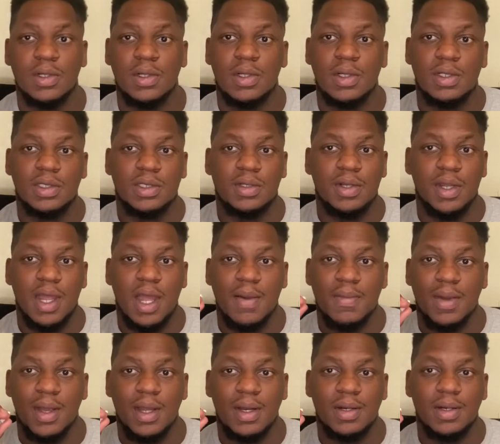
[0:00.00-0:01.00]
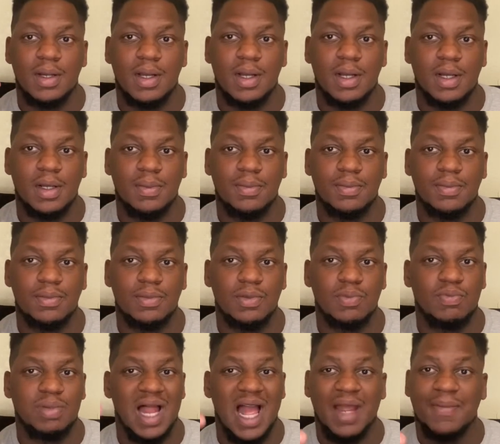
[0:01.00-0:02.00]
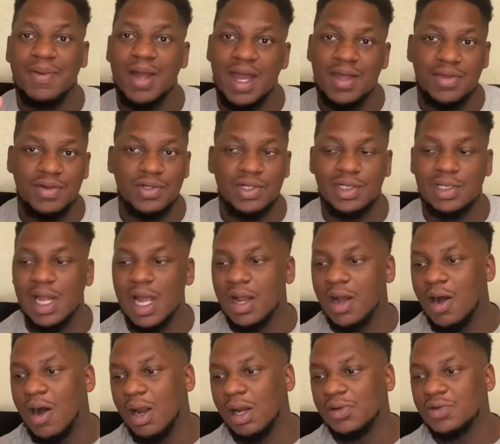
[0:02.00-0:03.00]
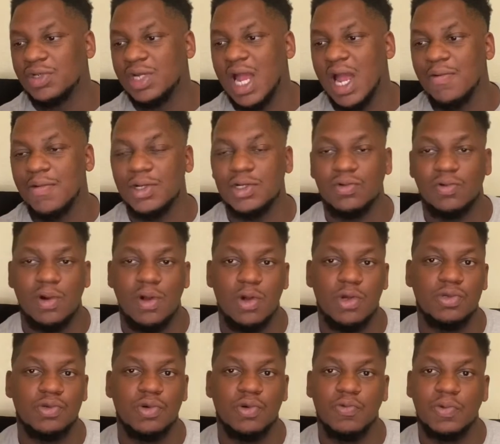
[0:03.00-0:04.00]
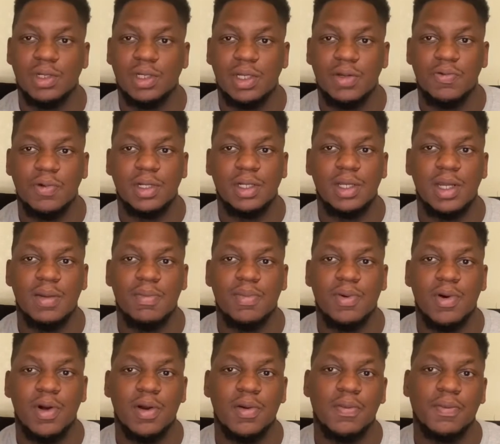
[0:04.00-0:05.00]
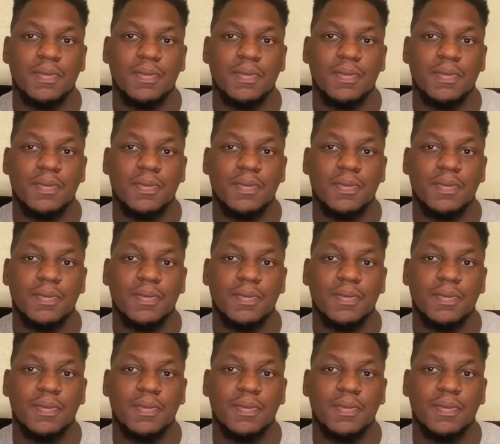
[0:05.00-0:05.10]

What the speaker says: so yeah, man, Black Panther, just like all of Chadwick's roles, were really, really important.